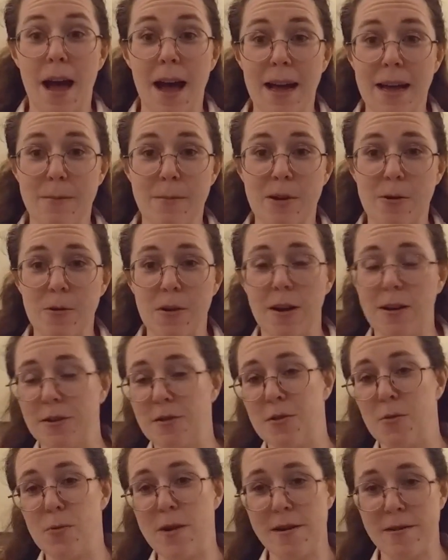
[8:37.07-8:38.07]
I am no
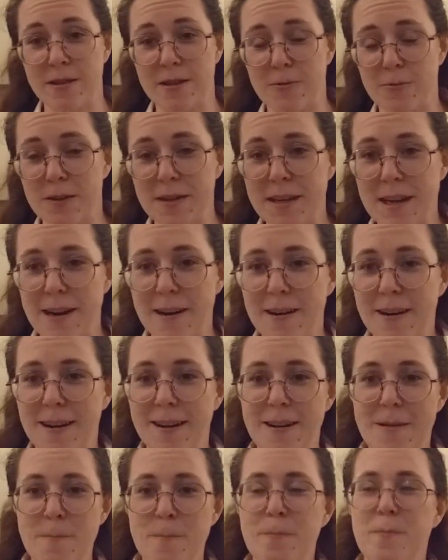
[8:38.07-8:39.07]
longer the weirdest one here.